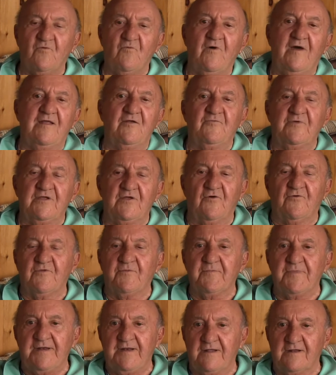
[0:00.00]
why don't we go to
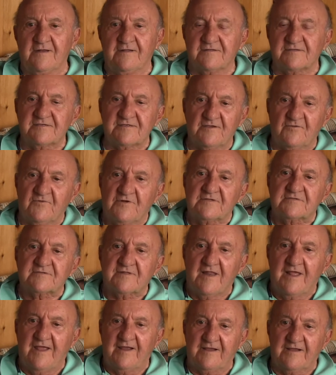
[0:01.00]
Manila and see what it's
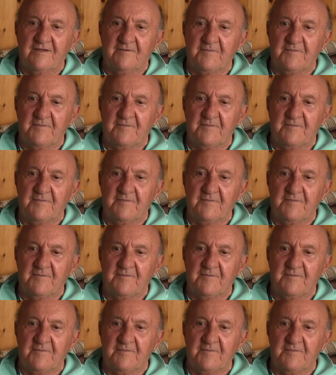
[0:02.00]
like?